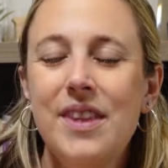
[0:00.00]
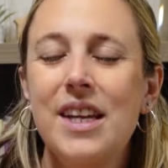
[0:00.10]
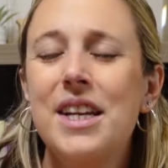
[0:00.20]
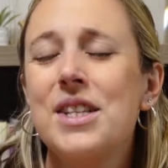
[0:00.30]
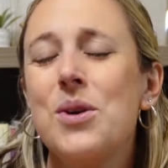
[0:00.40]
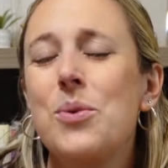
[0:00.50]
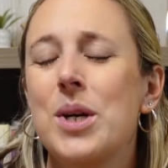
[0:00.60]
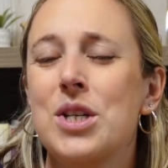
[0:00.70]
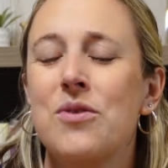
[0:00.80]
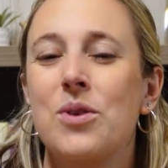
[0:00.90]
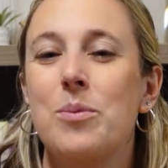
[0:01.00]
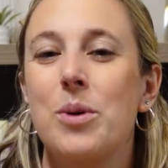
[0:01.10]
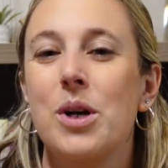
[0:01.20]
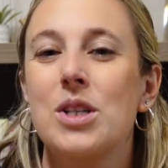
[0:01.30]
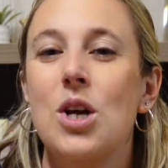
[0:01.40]
And it's a wonderful
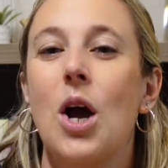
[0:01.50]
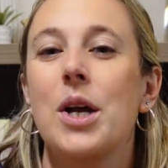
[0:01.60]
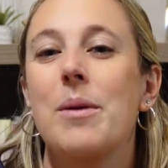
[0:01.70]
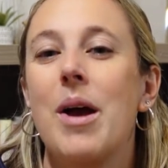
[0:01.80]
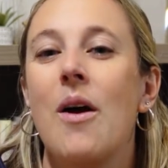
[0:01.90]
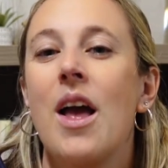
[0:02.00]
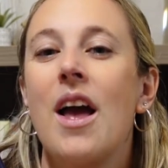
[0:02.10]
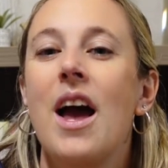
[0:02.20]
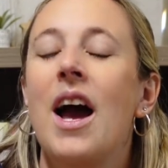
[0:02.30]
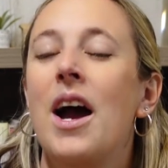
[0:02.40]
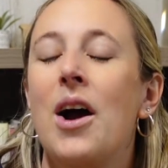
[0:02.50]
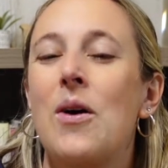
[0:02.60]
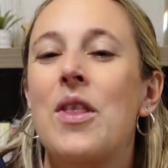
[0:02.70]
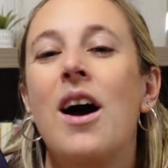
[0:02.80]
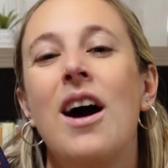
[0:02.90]
book talking about how
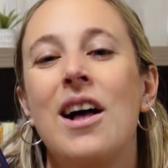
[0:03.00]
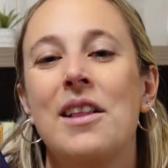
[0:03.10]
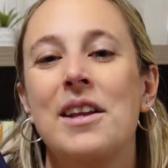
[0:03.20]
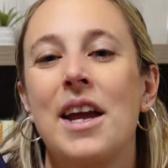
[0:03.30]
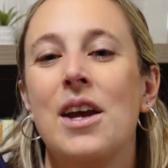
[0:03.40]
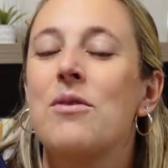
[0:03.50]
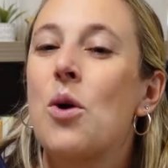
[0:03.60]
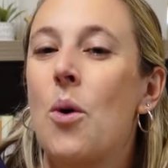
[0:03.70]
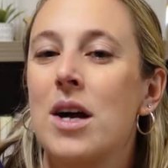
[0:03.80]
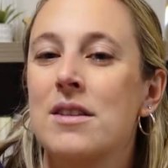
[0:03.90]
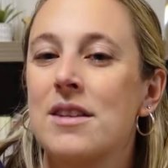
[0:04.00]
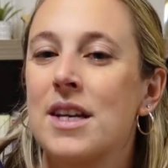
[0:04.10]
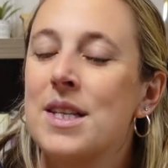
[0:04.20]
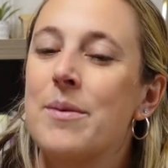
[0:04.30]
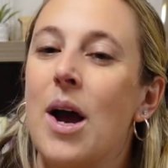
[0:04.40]
the holiday of KWANZAA
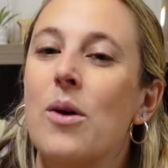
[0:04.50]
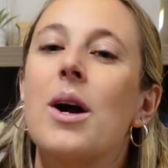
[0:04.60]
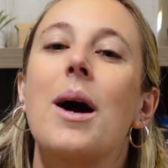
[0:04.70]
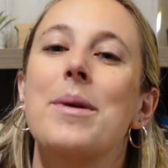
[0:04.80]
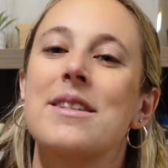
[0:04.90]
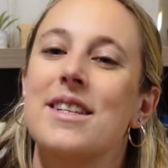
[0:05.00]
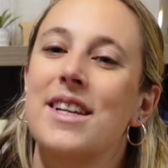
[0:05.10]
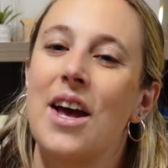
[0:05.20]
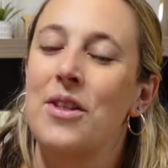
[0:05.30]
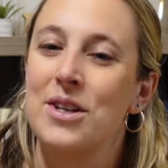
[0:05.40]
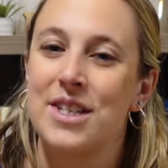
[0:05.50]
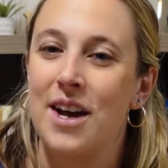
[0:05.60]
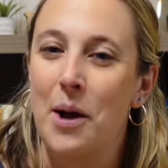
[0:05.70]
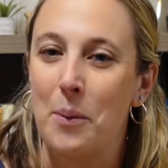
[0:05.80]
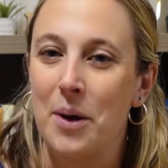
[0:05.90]
is about coming together to
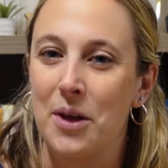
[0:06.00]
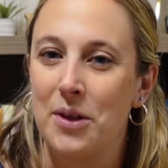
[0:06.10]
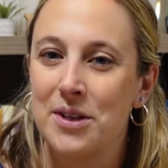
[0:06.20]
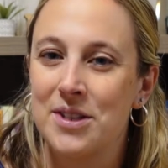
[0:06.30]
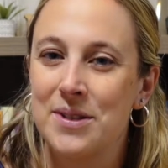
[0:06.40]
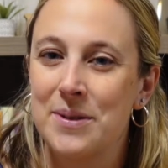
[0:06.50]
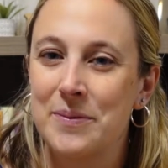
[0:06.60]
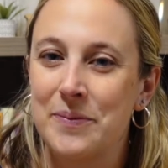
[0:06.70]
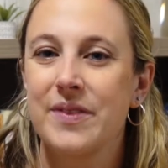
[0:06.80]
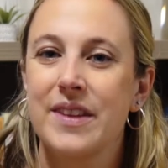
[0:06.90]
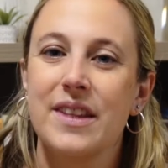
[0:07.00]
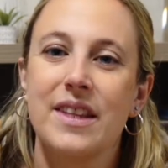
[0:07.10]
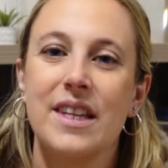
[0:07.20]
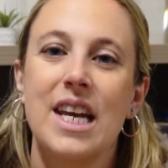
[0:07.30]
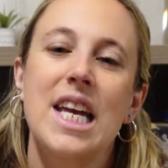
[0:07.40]
help others.
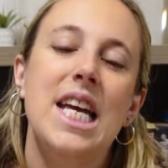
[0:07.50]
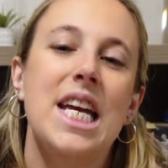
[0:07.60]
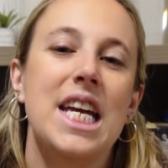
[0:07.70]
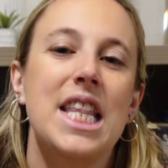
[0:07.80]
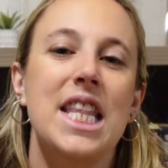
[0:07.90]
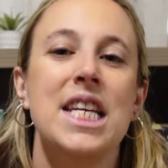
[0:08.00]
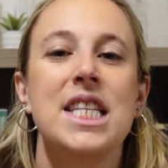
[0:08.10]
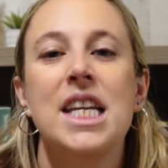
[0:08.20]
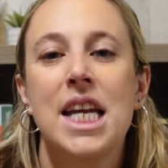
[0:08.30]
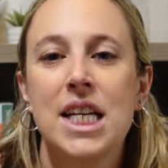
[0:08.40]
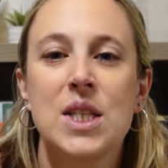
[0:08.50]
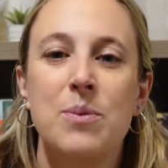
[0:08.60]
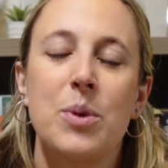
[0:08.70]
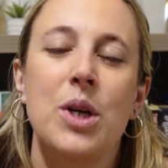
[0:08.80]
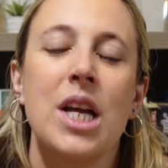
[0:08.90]
This next
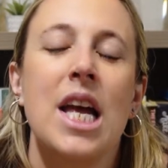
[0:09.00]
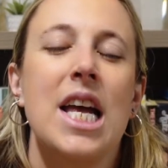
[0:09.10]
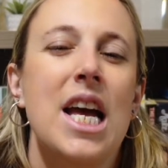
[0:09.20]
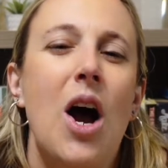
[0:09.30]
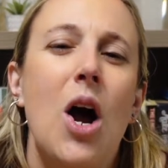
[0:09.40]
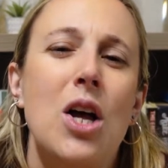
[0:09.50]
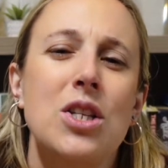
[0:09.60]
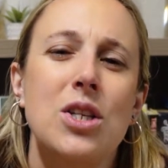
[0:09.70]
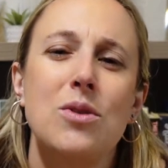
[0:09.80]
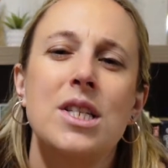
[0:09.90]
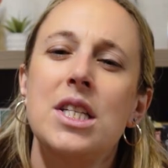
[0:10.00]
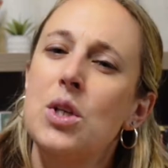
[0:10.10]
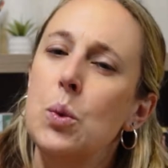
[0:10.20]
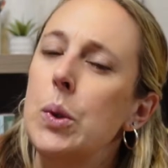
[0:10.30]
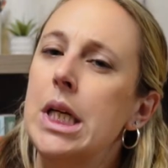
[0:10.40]
book also
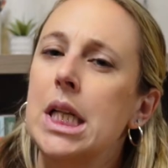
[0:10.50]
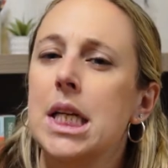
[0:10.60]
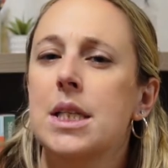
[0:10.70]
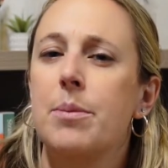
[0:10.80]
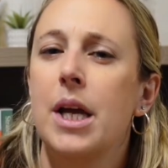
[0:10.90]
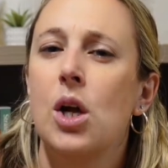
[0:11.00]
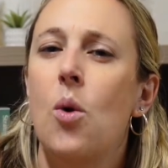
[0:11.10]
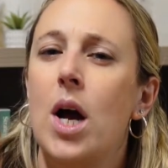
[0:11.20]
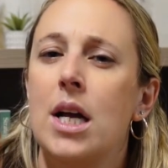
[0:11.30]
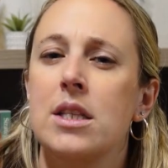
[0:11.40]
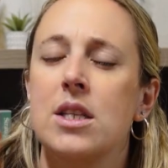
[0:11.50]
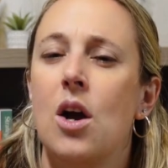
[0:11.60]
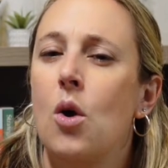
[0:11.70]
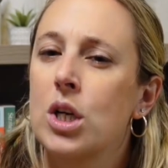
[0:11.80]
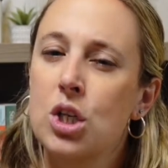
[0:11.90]
doesn't really explain
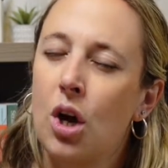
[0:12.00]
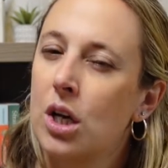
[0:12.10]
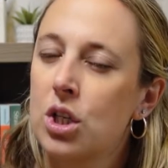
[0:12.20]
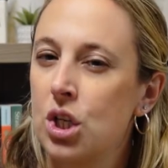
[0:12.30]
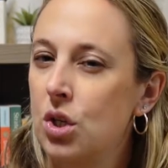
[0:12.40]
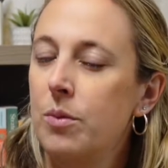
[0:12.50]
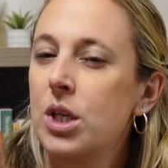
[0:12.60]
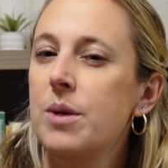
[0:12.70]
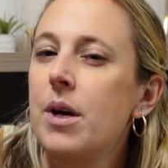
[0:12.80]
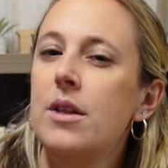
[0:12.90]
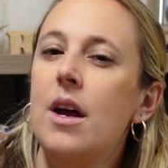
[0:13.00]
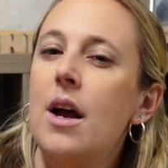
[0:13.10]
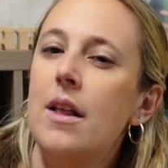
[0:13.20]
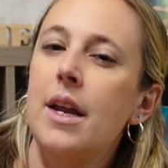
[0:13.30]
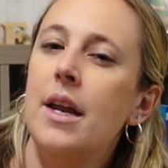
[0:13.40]
KWANZAA or talk too much about the
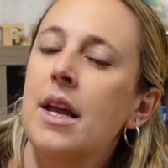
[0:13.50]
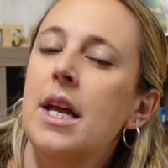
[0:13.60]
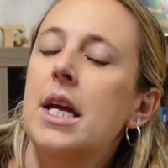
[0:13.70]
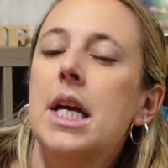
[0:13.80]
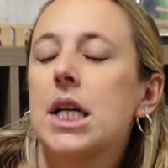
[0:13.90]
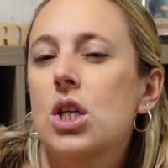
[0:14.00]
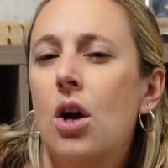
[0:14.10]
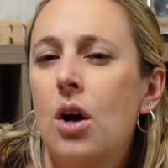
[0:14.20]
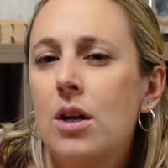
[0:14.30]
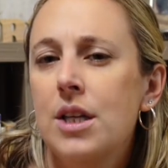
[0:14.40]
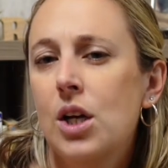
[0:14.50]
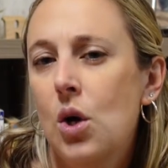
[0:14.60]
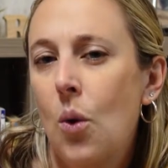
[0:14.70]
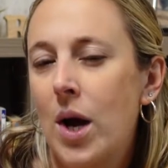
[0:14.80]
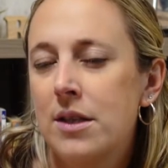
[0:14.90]
holiday. It's called A
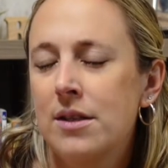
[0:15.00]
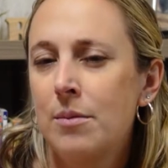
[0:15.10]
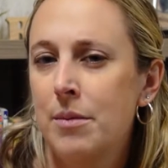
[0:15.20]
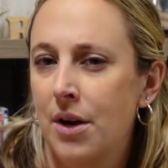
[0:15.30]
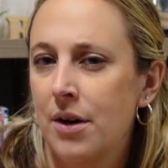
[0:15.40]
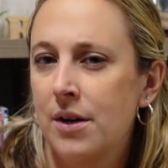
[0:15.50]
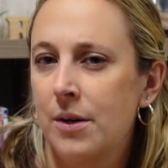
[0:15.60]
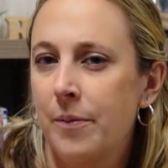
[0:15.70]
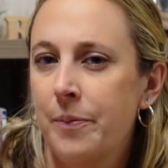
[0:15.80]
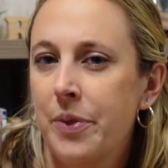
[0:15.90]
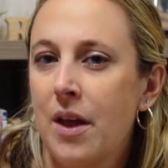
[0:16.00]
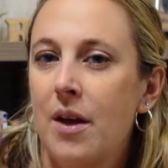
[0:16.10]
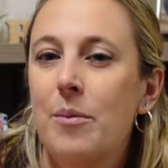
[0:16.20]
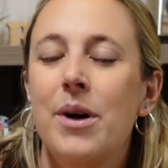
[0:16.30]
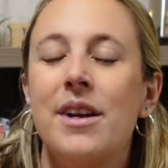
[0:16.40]
KWANZAA Miracle,
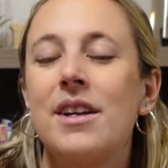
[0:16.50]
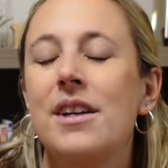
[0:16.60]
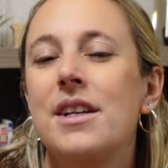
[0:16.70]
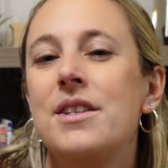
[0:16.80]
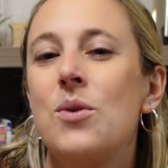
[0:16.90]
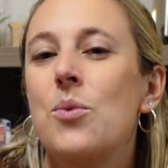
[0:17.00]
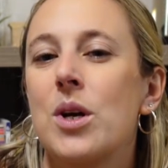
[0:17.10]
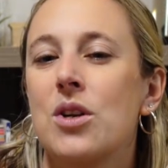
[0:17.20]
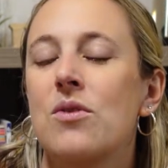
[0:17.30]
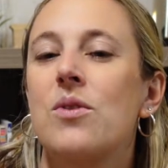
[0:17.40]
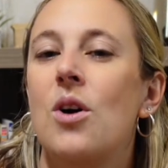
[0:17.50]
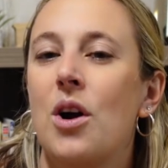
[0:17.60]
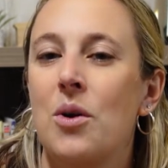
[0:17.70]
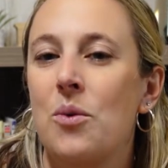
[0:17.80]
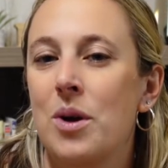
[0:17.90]
but it is a wonderful,
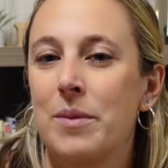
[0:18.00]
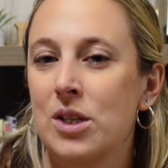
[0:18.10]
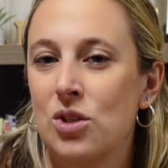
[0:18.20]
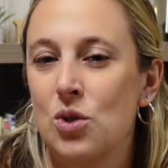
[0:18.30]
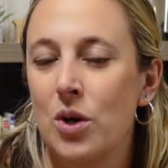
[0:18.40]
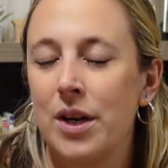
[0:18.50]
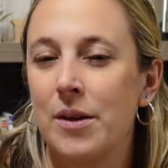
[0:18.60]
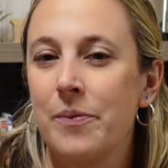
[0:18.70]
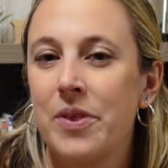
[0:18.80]
heartwarming story.